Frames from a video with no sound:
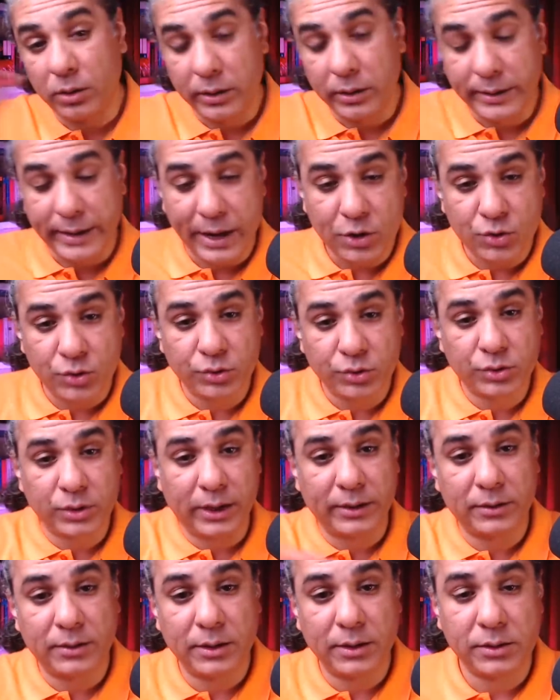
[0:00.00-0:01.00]
all the nations
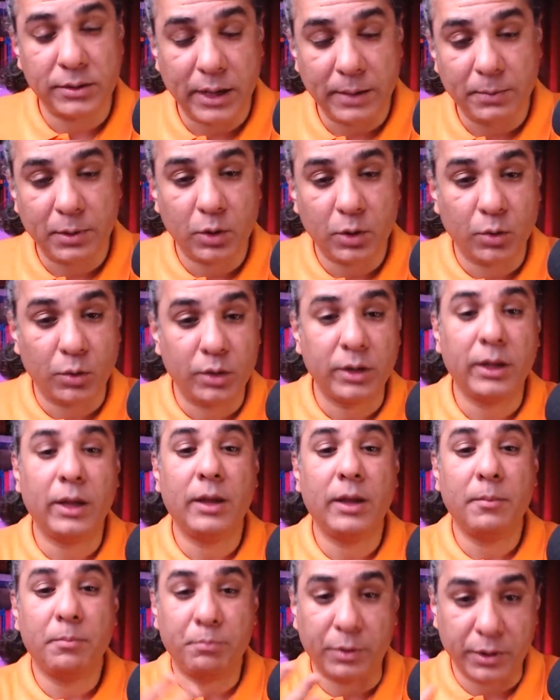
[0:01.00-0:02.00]
in this neighborhood
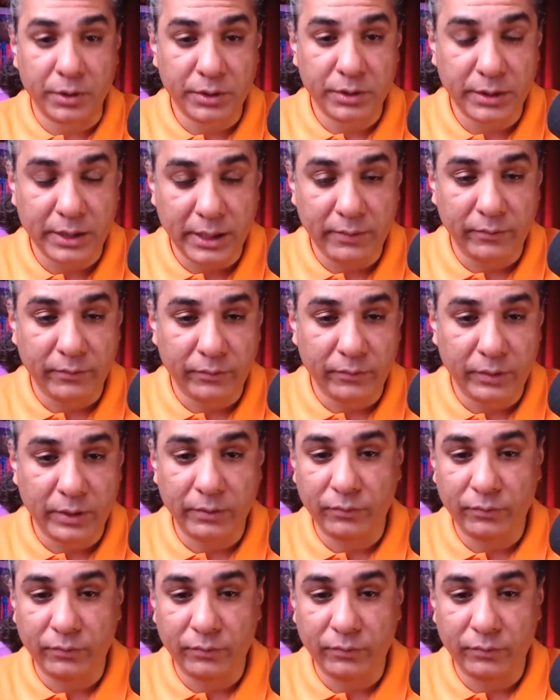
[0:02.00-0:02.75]
perceive.